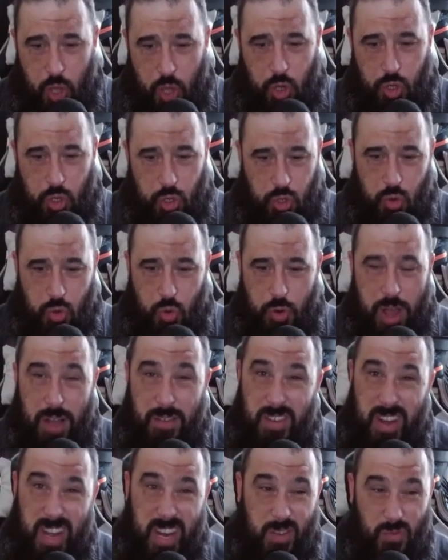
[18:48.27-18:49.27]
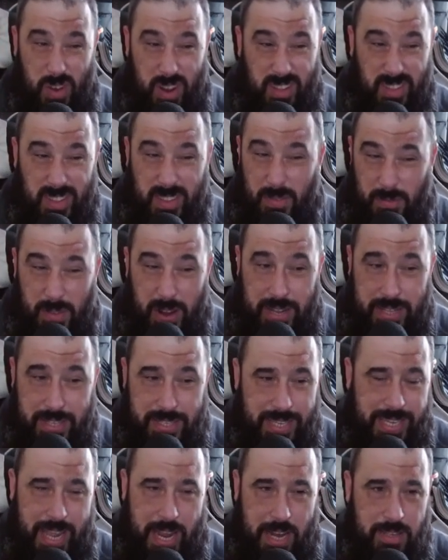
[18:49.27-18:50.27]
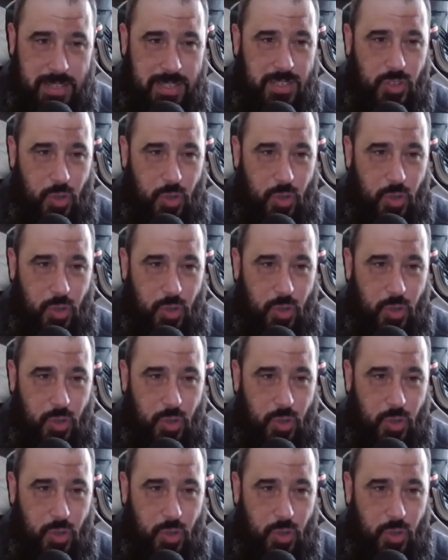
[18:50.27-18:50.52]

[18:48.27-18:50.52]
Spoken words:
just don't have any real defense against.